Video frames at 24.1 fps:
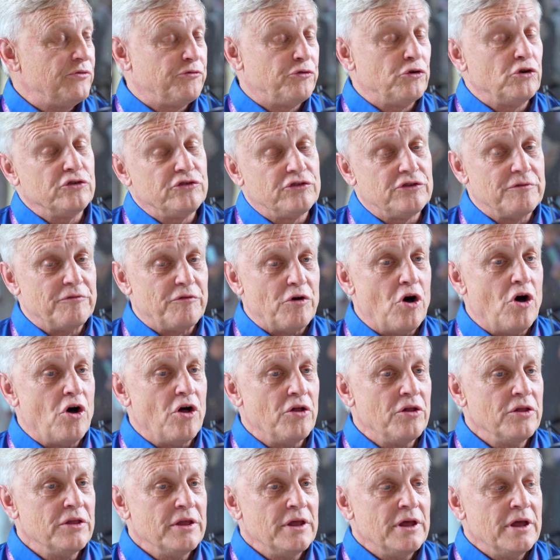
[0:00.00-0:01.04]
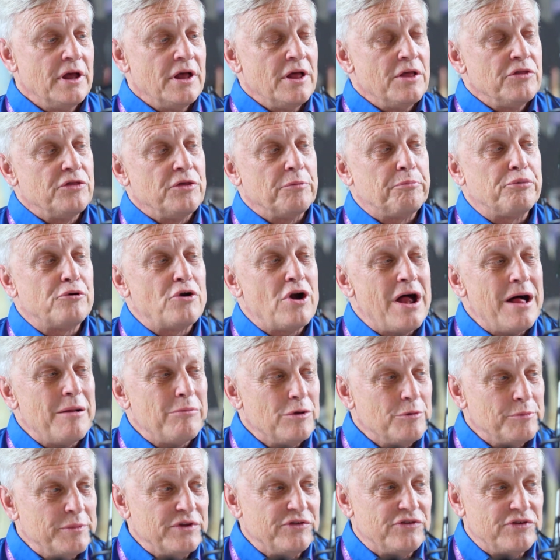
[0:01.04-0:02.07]
first of all, the
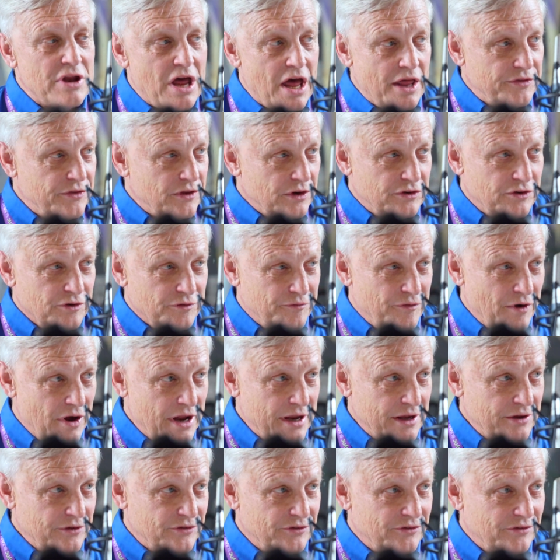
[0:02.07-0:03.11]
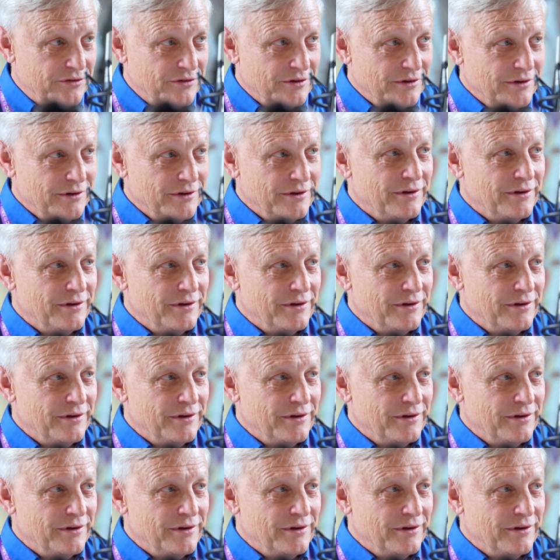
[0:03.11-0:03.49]
problem is not the device.